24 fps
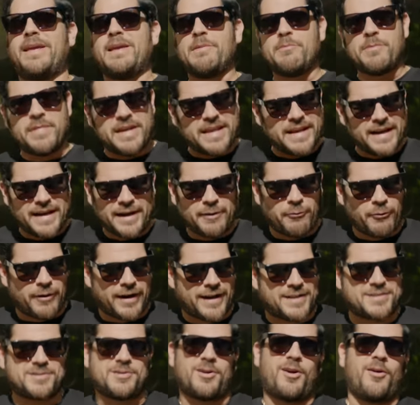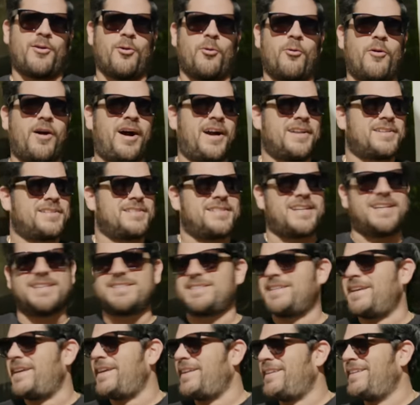immediately when I saw the watches, I
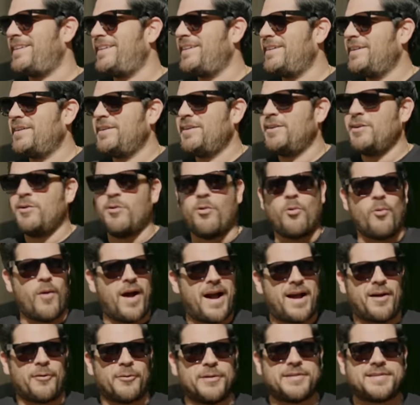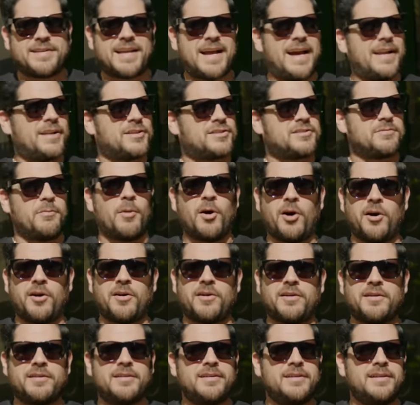said, wow, it's kind of
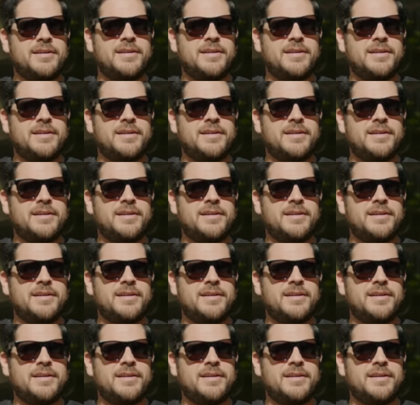small.